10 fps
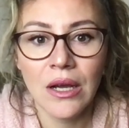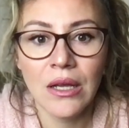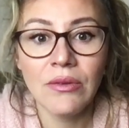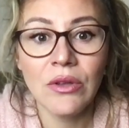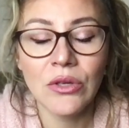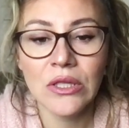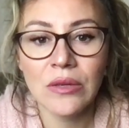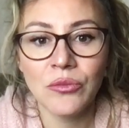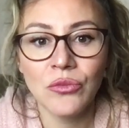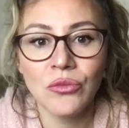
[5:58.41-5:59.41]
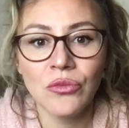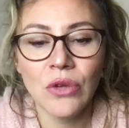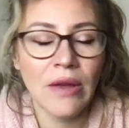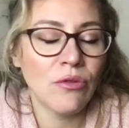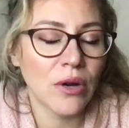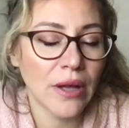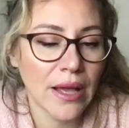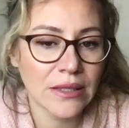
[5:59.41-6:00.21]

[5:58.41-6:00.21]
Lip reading: if there was some, everyone has